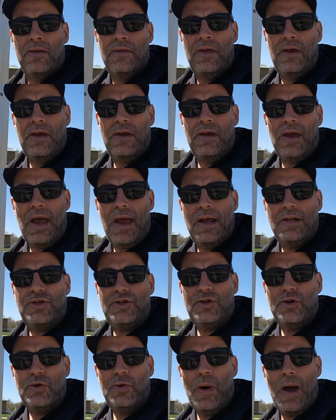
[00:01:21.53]
The
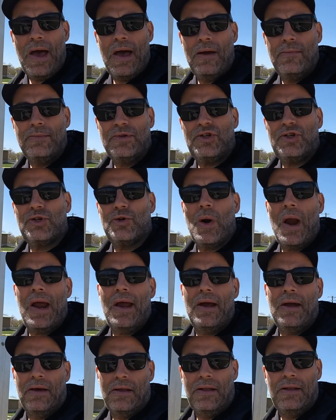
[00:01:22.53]
H.U.M.
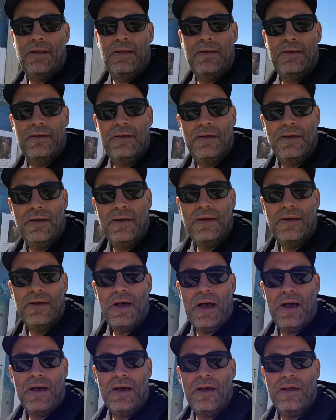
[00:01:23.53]
Trail,
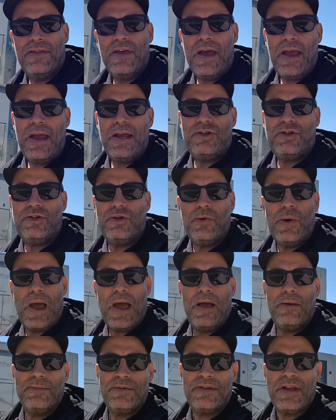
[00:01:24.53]
the
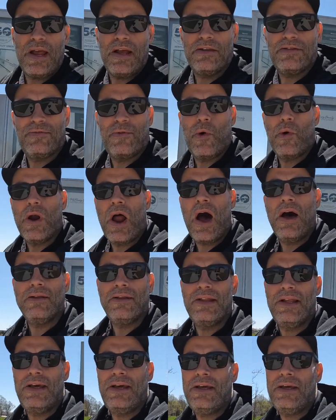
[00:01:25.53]
H.U.M. stands for
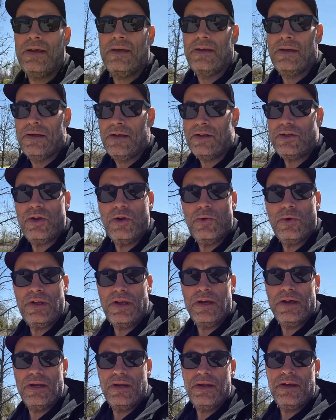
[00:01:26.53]
Huntley,
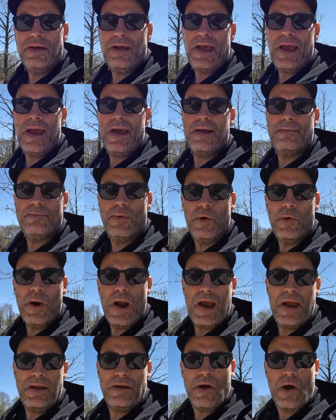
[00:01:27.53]
Union, and
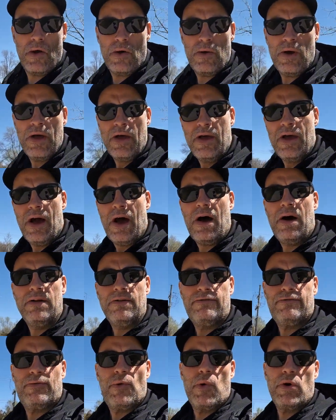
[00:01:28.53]
Marengo.
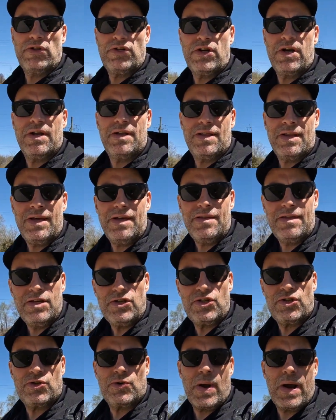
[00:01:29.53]
Unfortunately, this
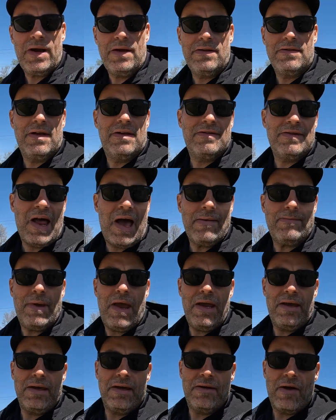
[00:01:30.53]
trail does not
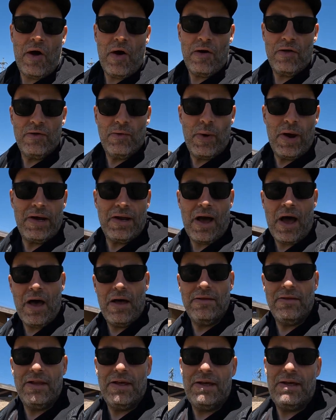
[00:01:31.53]
make it all the way to
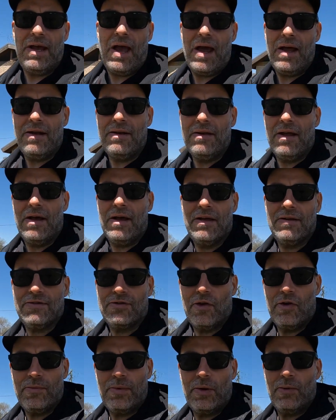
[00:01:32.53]
Huntley yet,
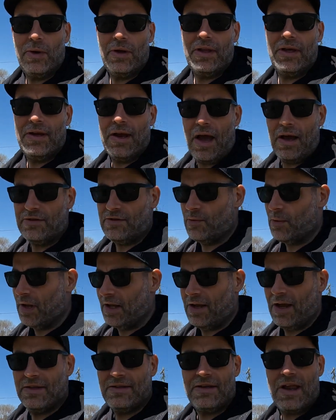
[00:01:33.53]
so it'll be really nice when it
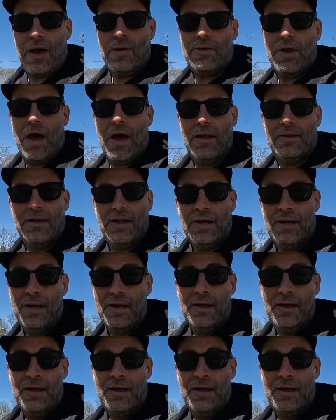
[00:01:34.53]
gets down to Huntley.